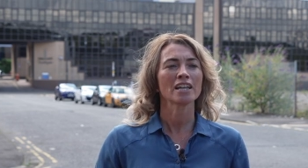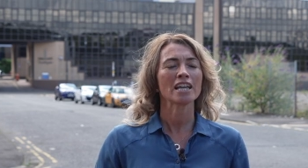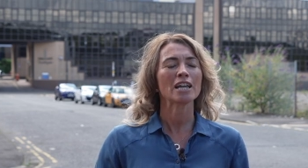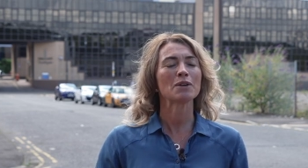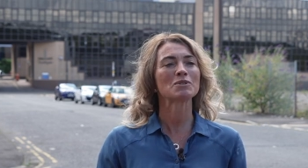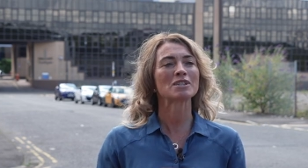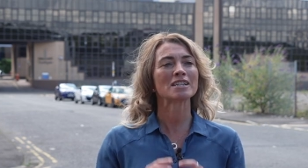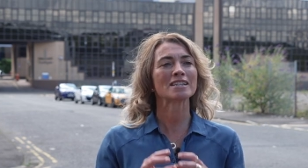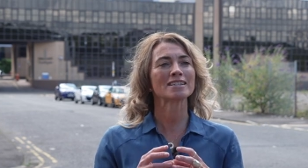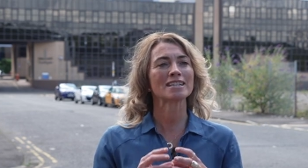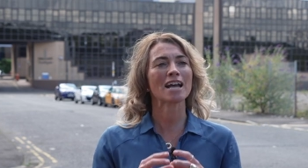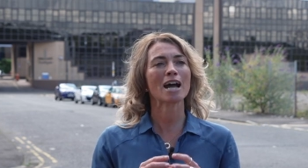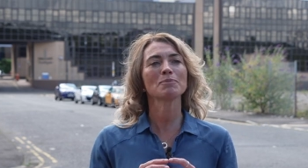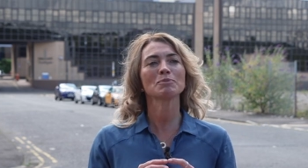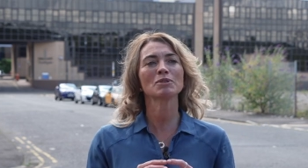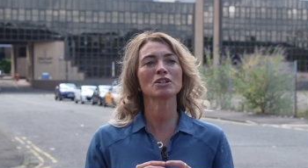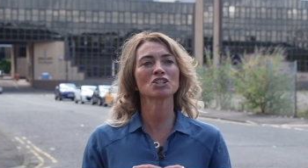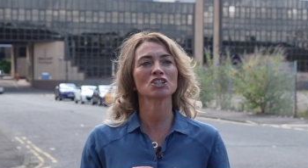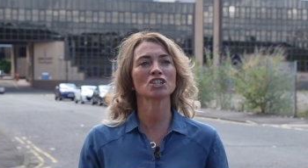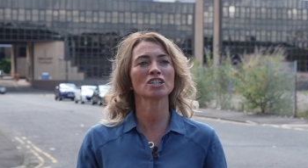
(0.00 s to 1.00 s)
It was
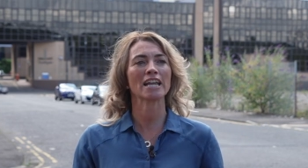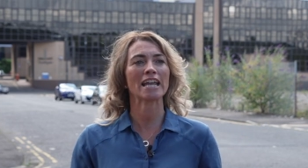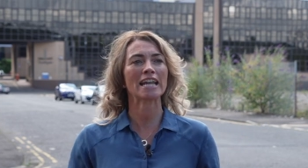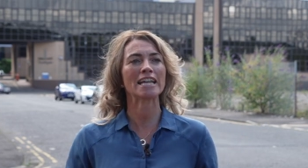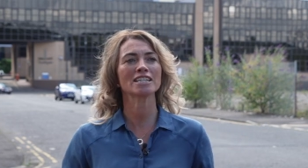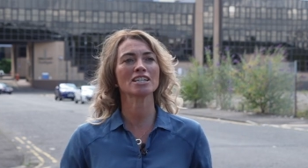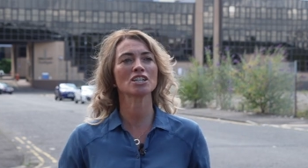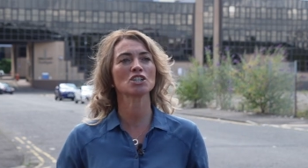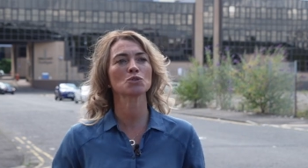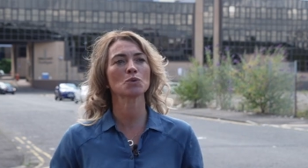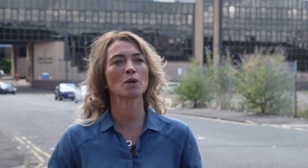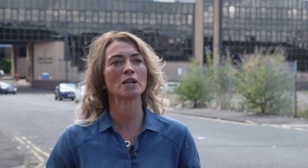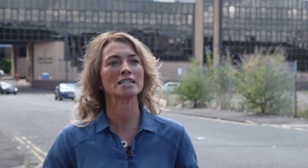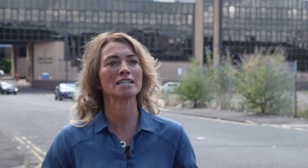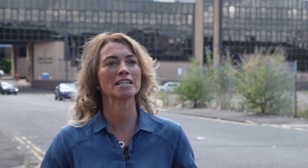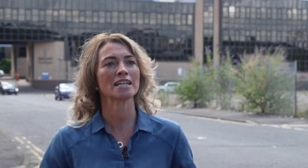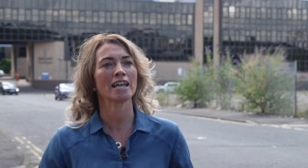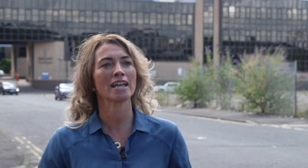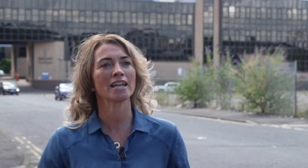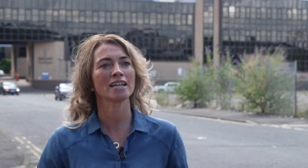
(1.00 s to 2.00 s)
established in
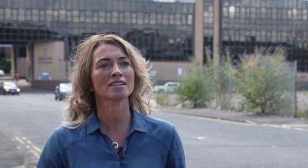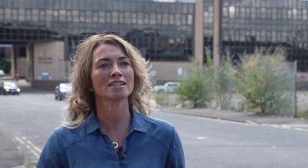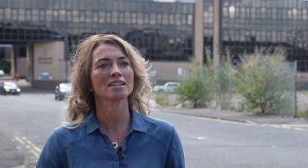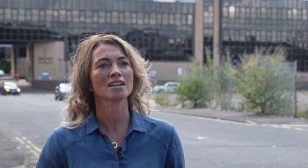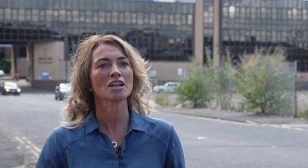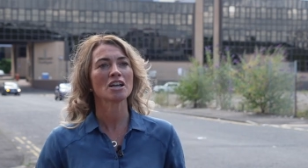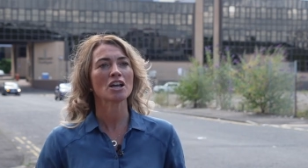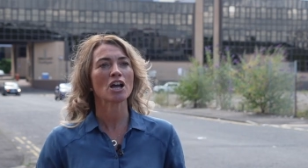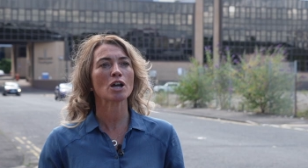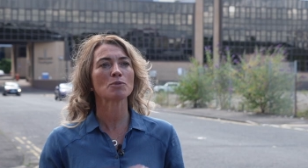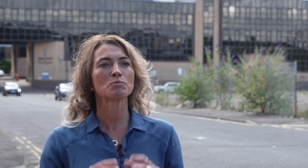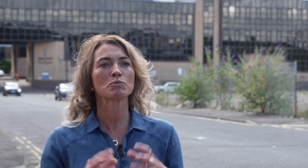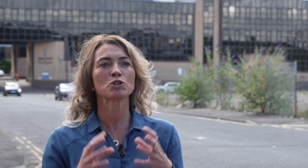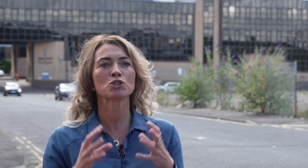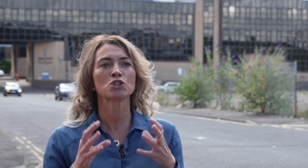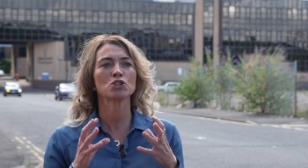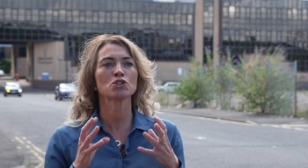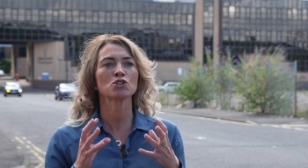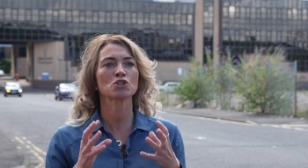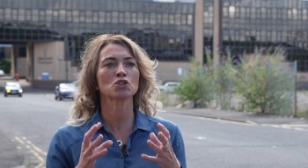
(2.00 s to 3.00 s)
1828 and
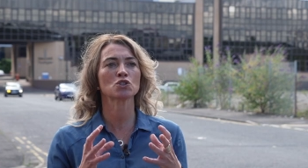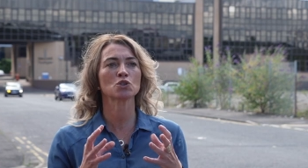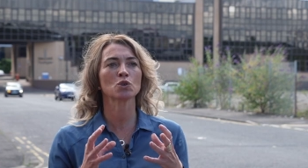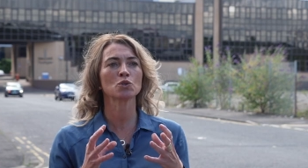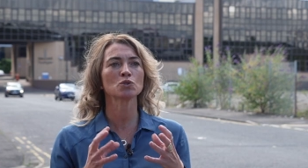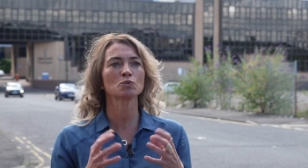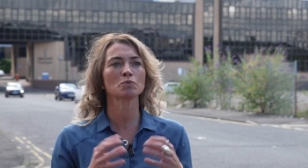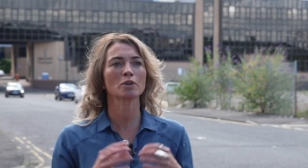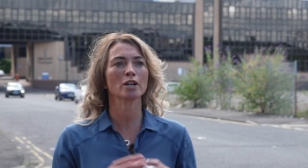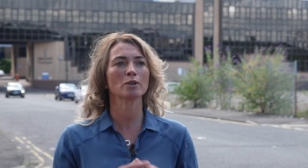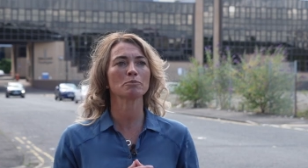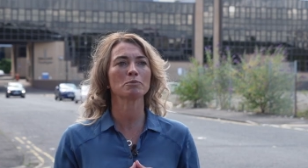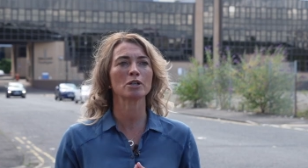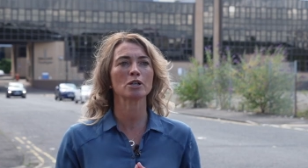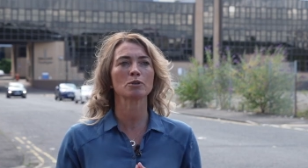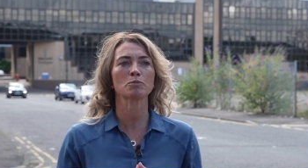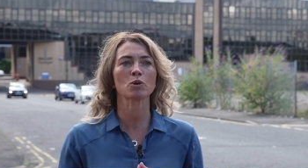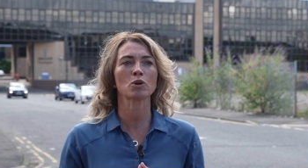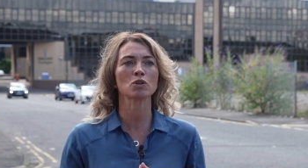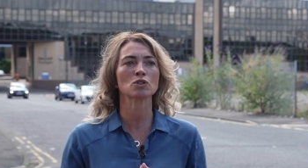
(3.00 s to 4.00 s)
produced stoneware
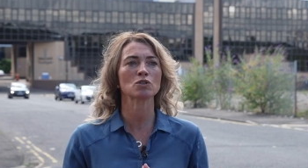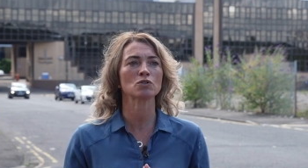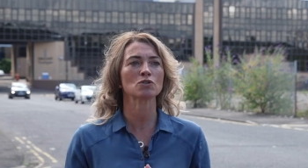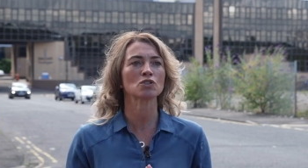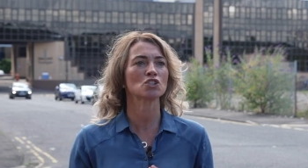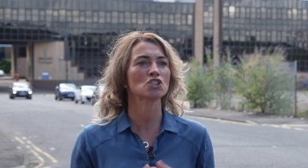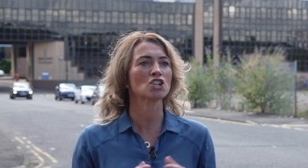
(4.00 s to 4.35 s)
beer bottles,